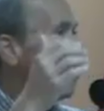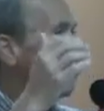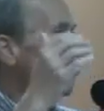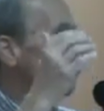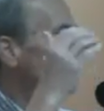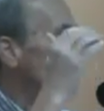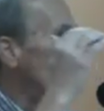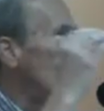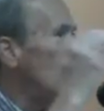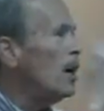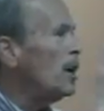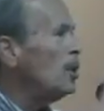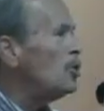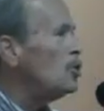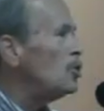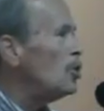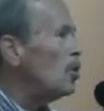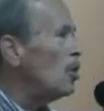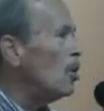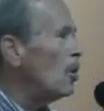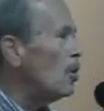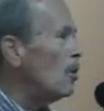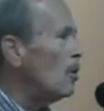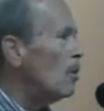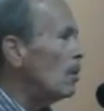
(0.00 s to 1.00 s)

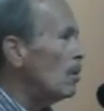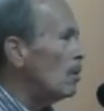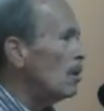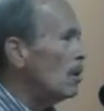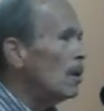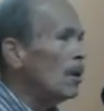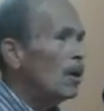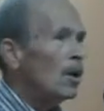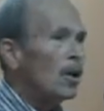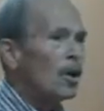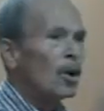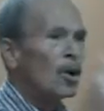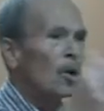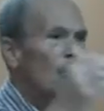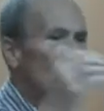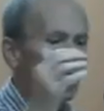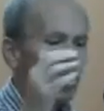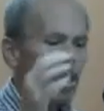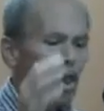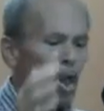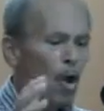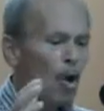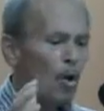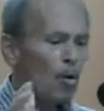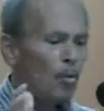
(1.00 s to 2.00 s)
Regional,
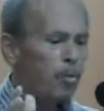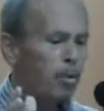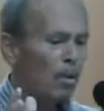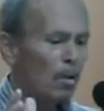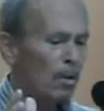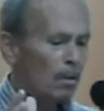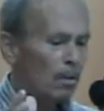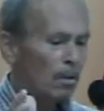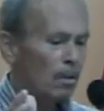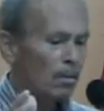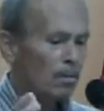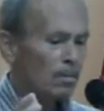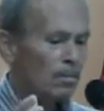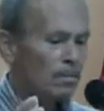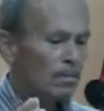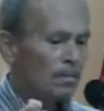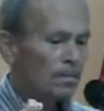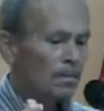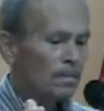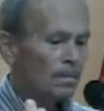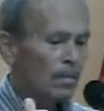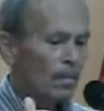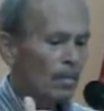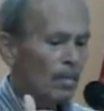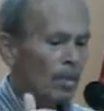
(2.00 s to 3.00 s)
global,
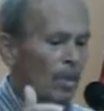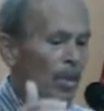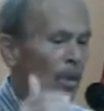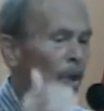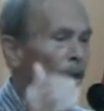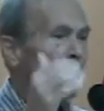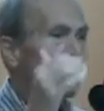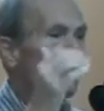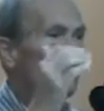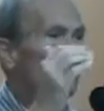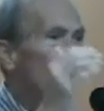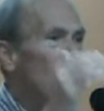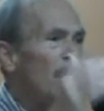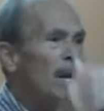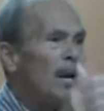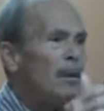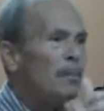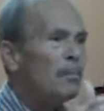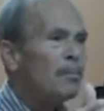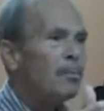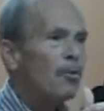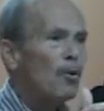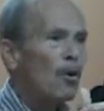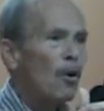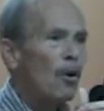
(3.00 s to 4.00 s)

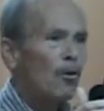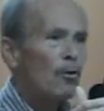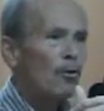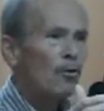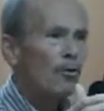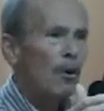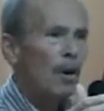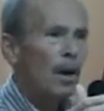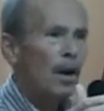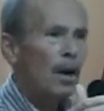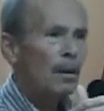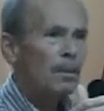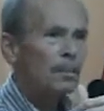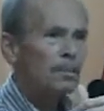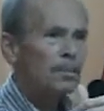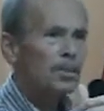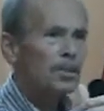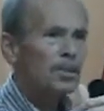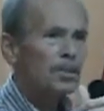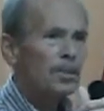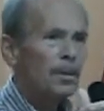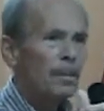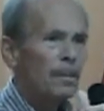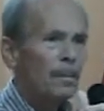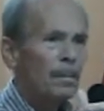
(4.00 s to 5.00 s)
green
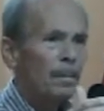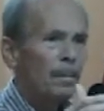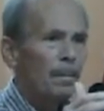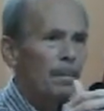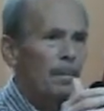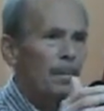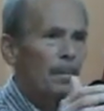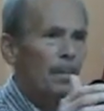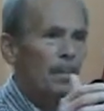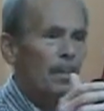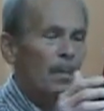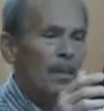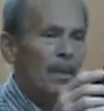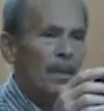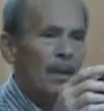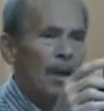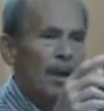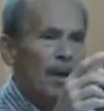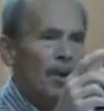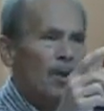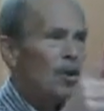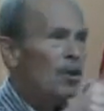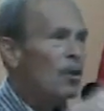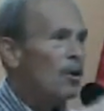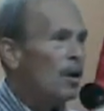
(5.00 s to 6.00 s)
programs.
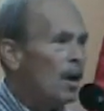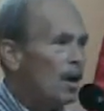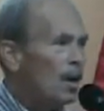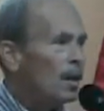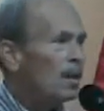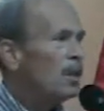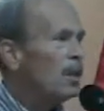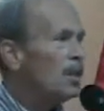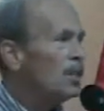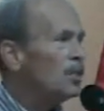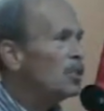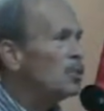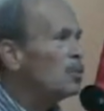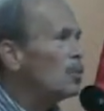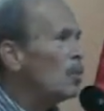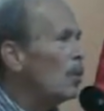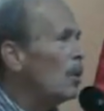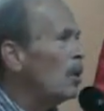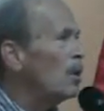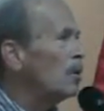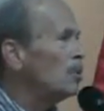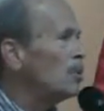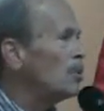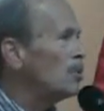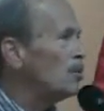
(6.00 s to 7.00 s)
You hear these
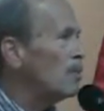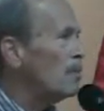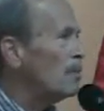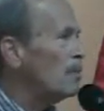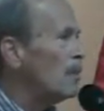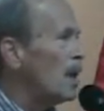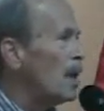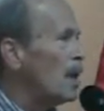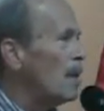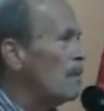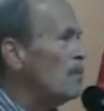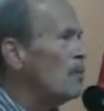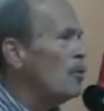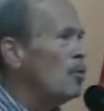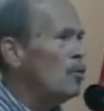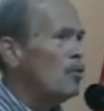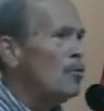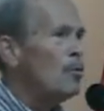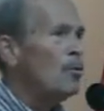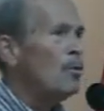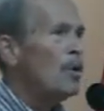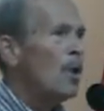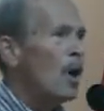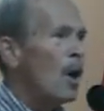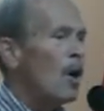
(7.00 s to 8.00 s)
words from them,
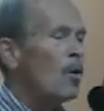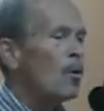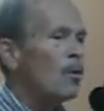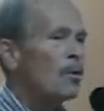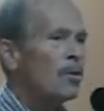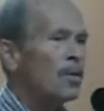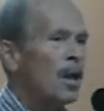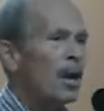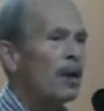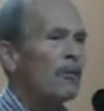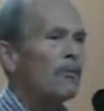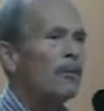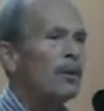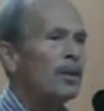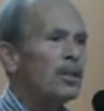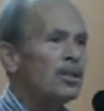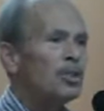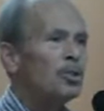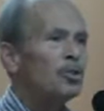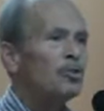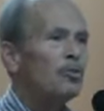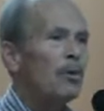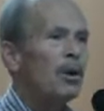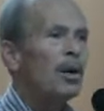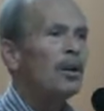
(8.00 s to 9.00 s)
you know they're
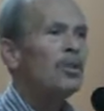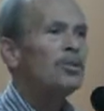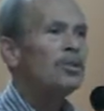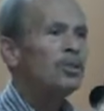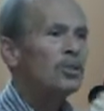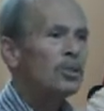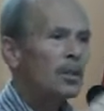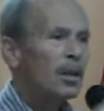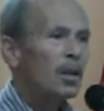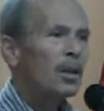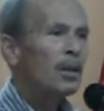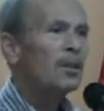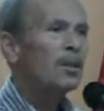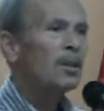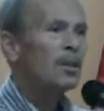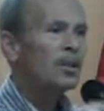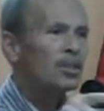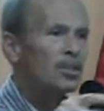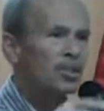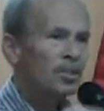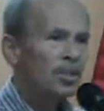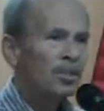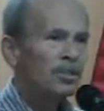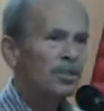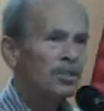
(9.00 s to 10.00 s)
entrenched in the
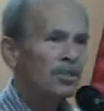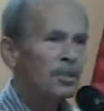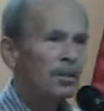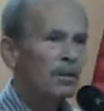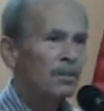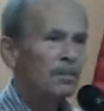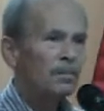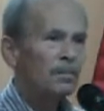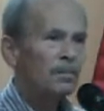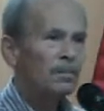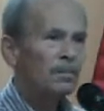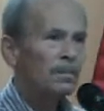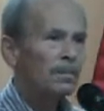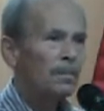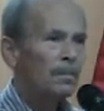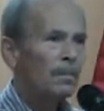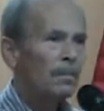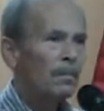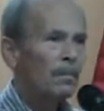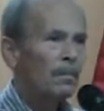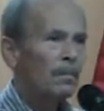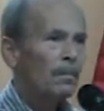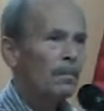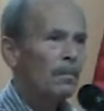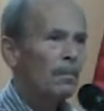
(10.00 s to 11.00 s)
system
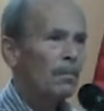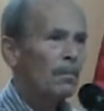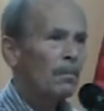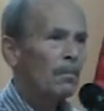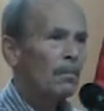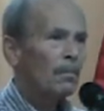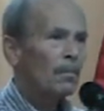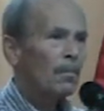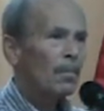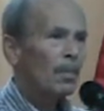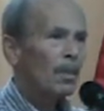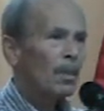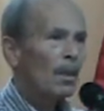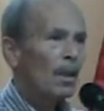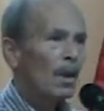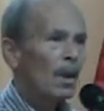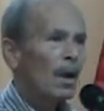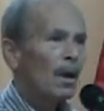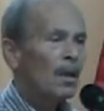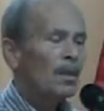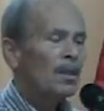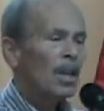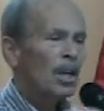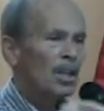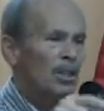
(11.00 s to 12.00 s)

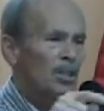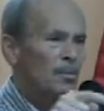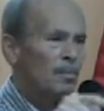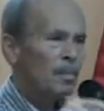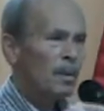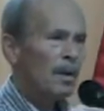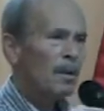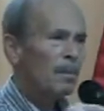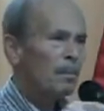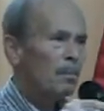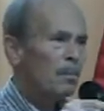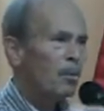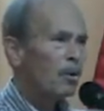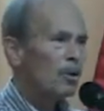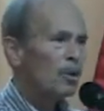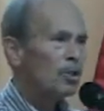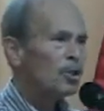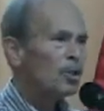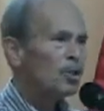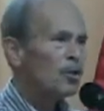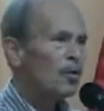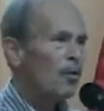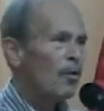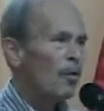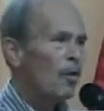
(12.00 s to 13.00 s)
that's being
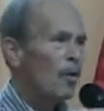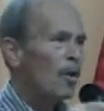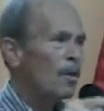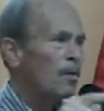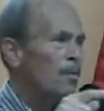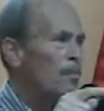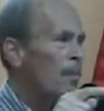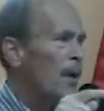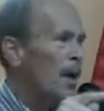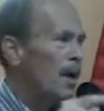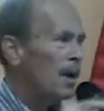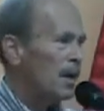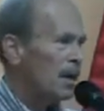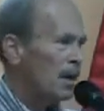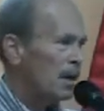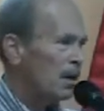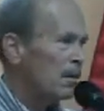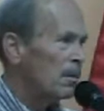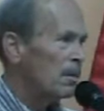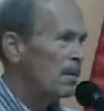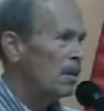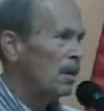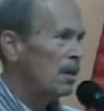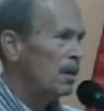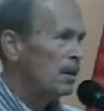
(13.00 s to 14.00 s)
pushed forth by
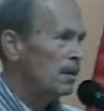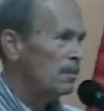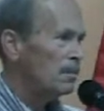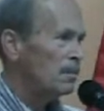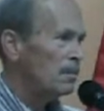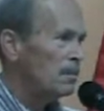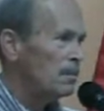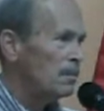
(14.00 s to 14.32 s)
ICLEI.